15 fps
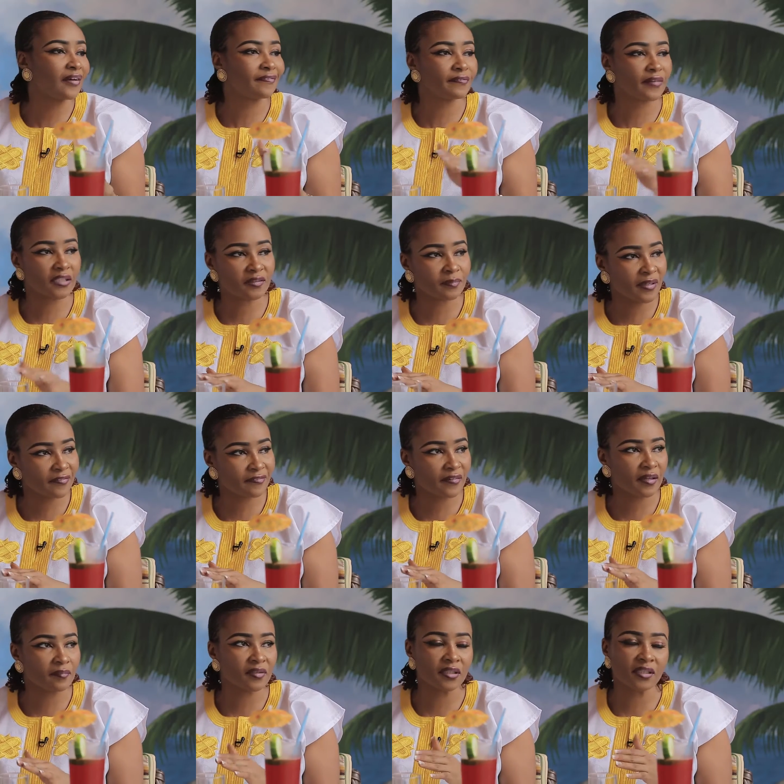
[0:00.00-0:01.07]
affect my
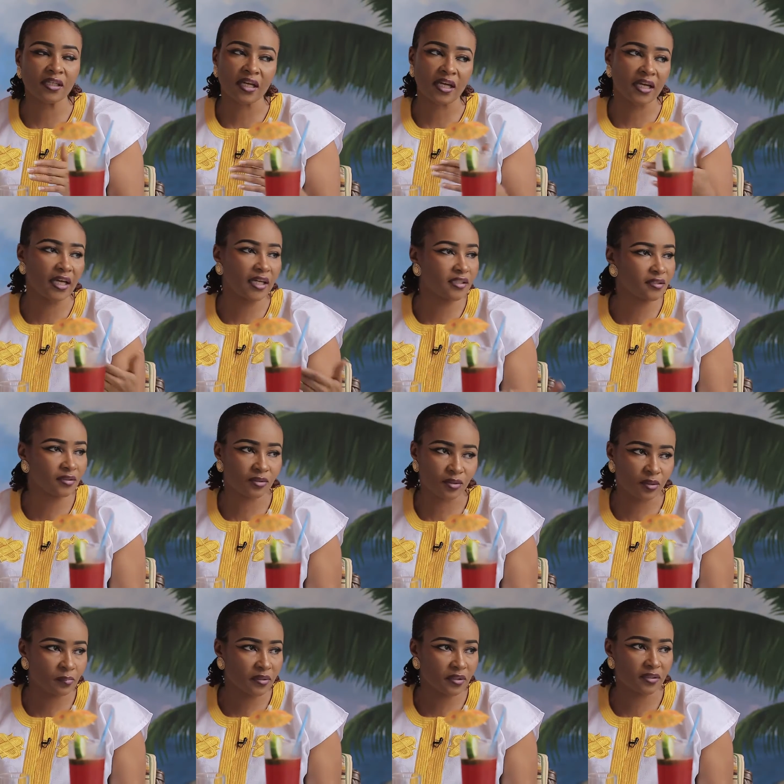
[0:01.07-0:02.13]
family, I had to
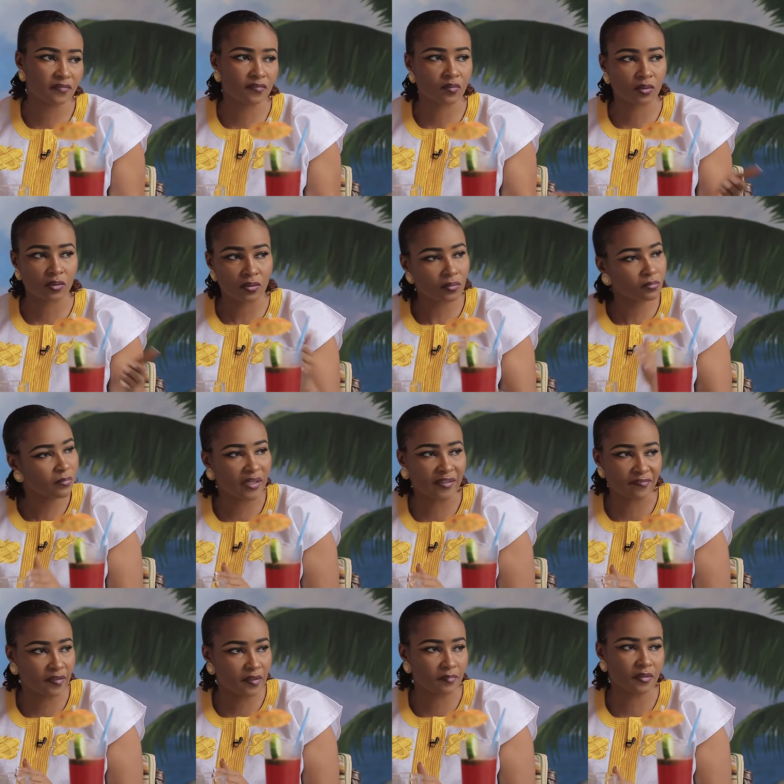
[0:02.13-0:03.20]
drop it for mm. my
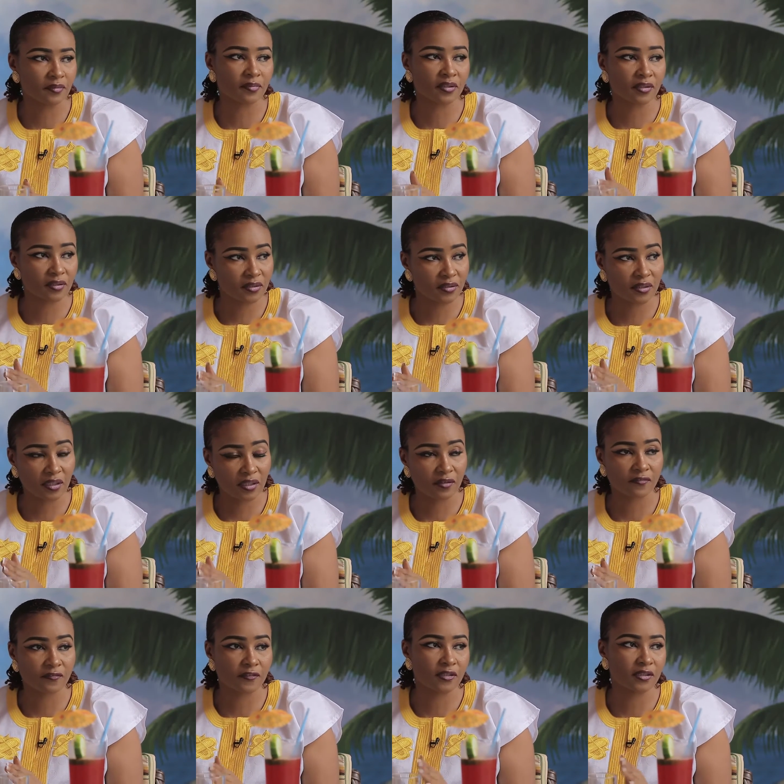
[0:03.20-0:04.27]
family because mm. they
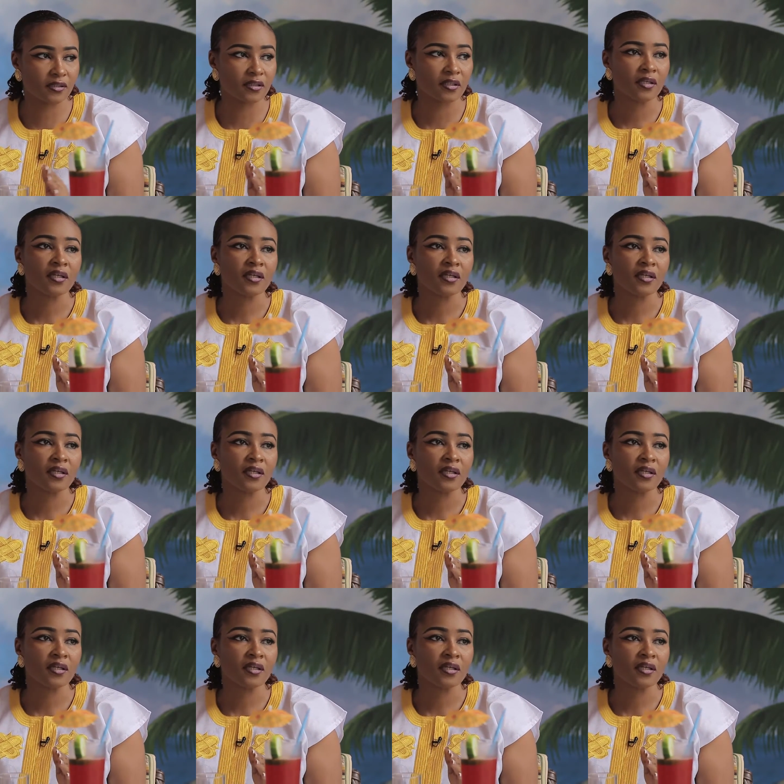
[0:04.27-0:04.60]
come first.